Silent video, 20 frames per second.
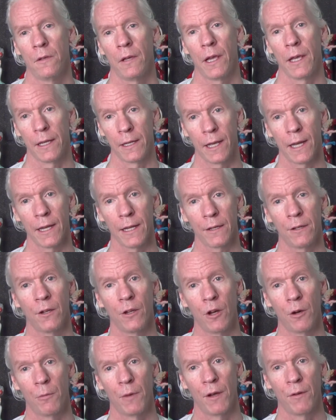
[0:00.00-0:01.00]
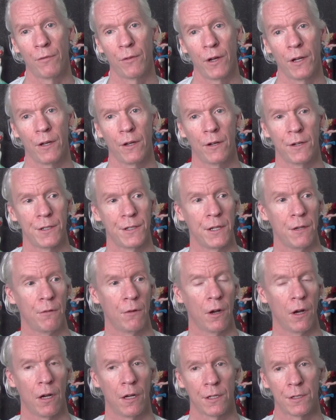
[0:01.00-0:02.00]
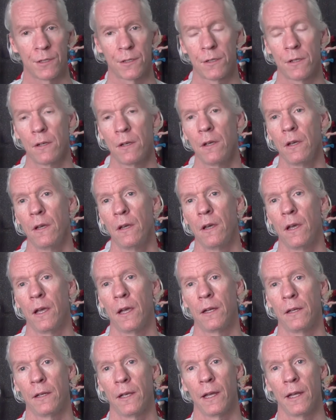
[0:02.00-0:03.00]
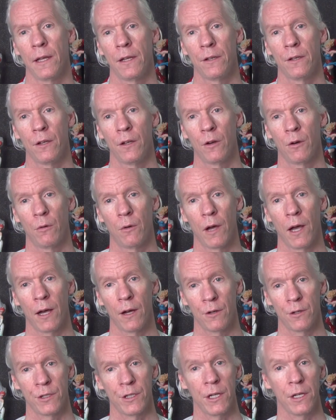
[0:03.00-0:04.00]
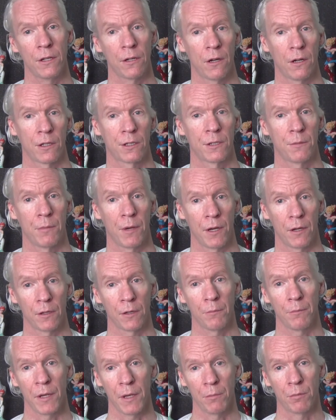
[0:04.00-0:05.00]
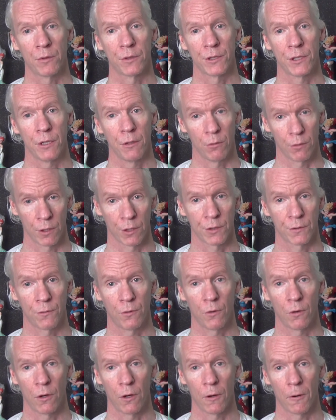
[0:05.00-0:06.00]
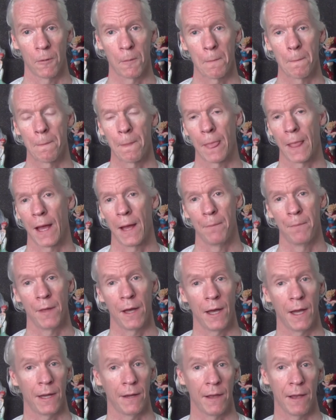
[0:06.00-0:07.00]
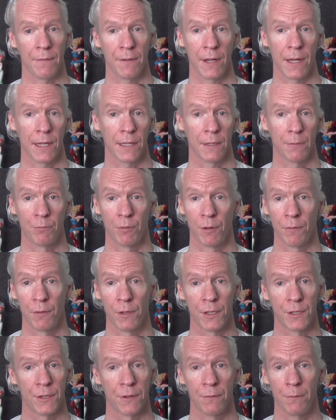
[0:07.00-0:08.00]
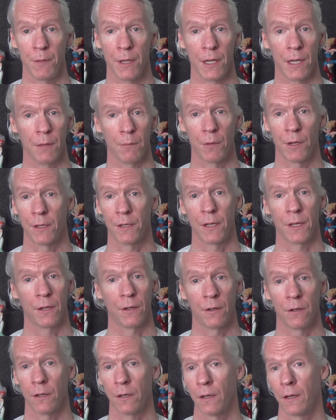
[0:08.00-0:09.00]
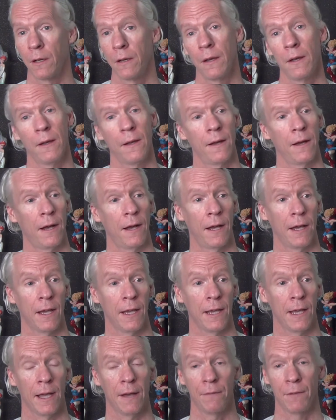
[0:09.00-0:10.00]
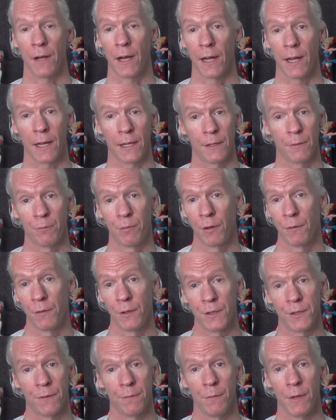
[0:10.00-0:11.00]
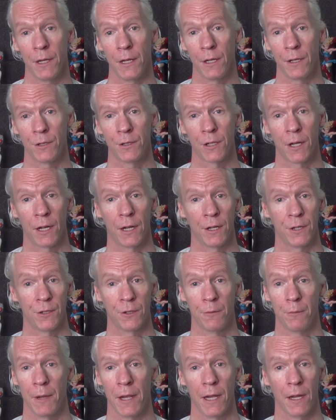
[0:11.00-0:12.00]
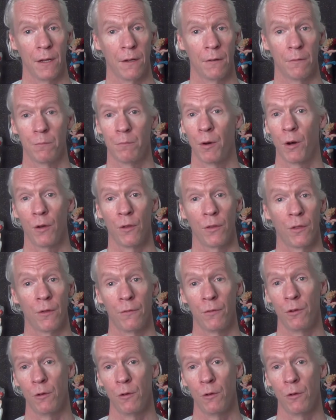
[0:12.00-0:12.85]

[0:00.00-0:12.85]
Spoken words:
In getting to know my friend Darcy Ross, and getting to know how she talks about the people she works for. I haven't had the privilege of meeting Monte Cook. I have not had the privilege of meeting Shauna Germain, both of